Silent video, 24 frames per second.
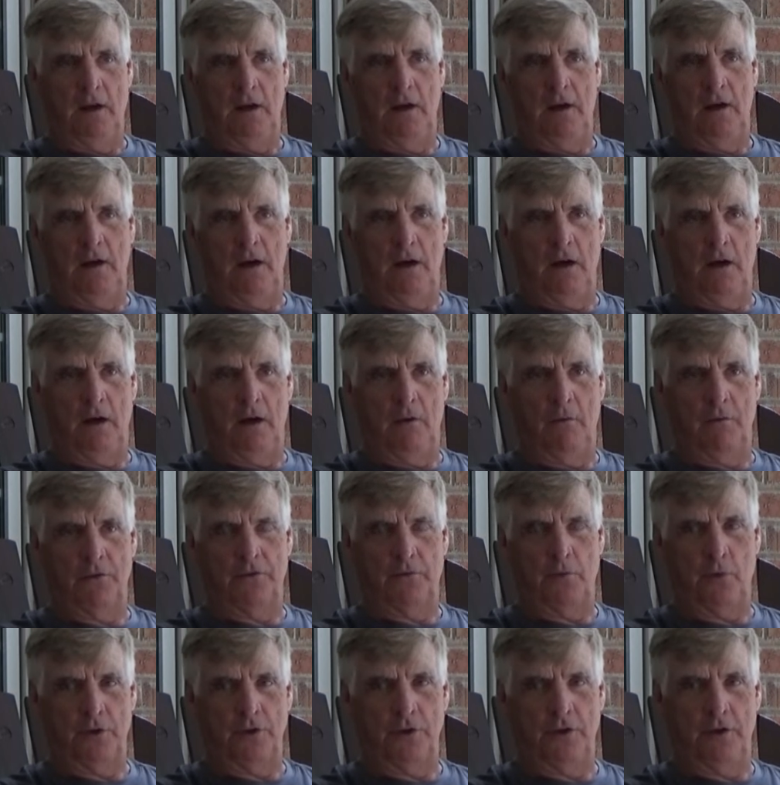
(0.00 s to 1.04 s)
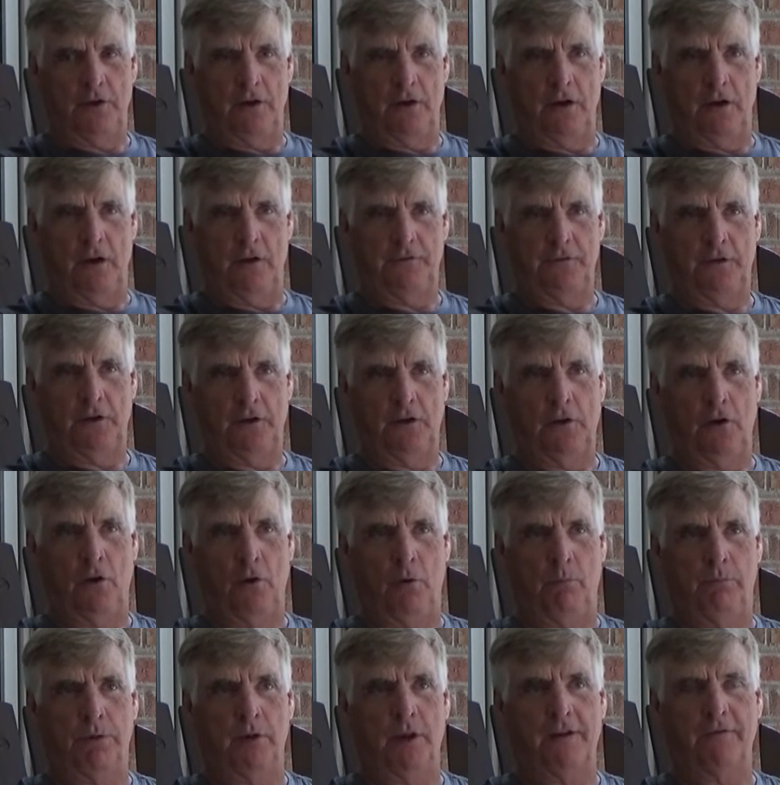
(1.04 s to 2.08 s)
Uh, I was fortunate enough to go
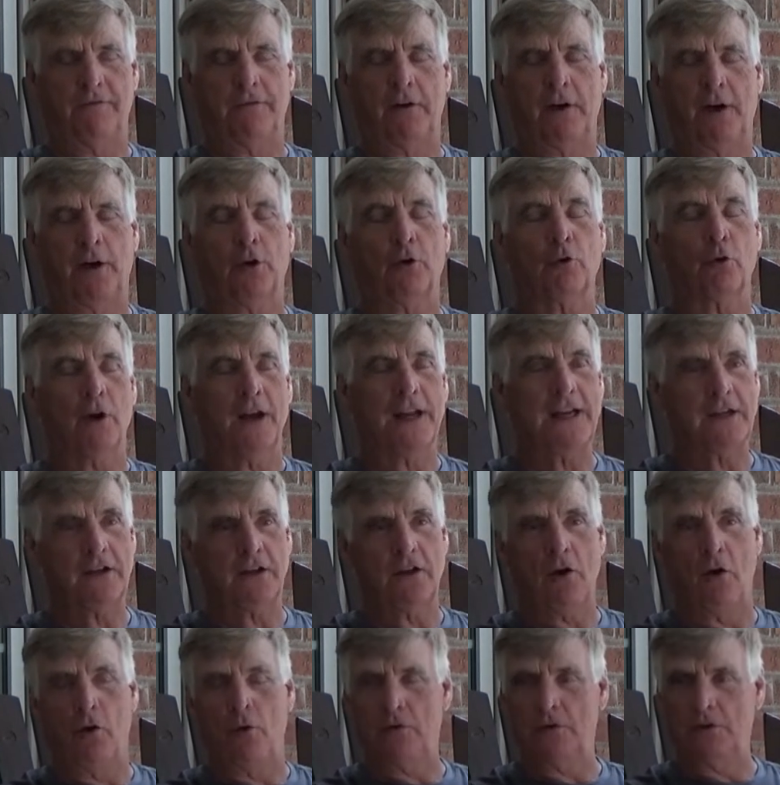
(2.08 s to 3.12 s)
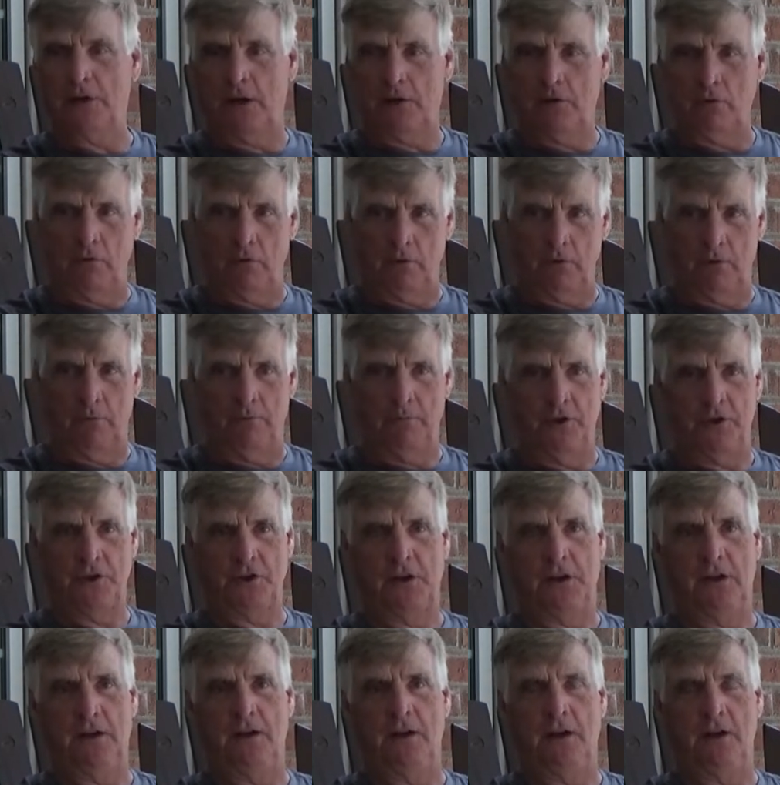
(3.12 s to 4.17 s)
play for a great coach at Northern Michigan.